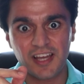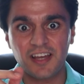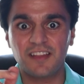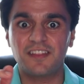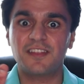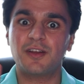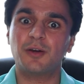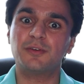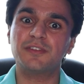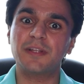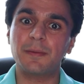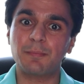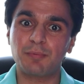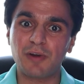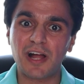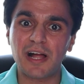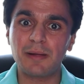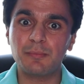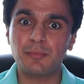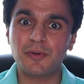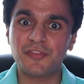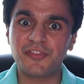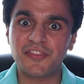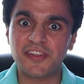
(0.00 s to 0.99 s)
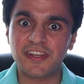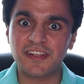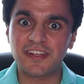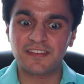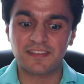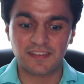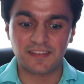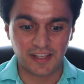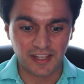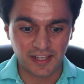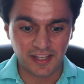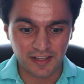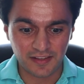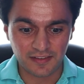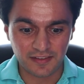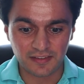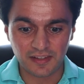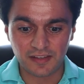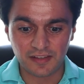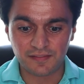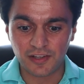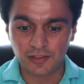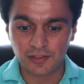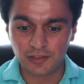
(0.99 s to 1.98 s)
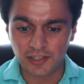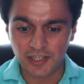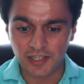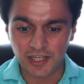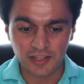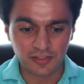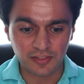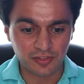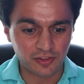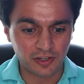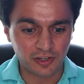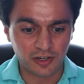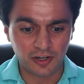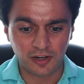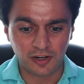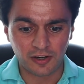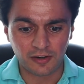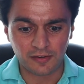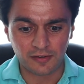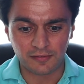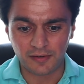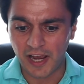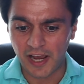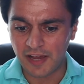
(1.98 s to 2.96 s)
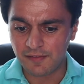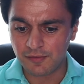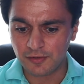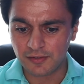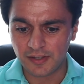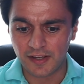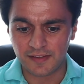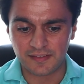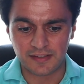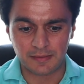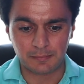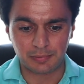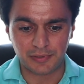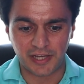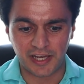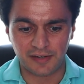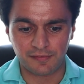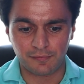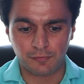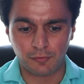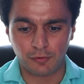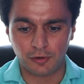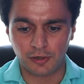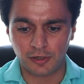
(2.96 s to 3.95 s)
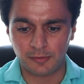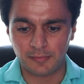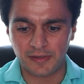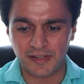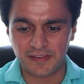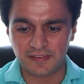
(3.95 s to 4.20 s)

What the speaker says: The only problem with this is if I look at their advertising platform,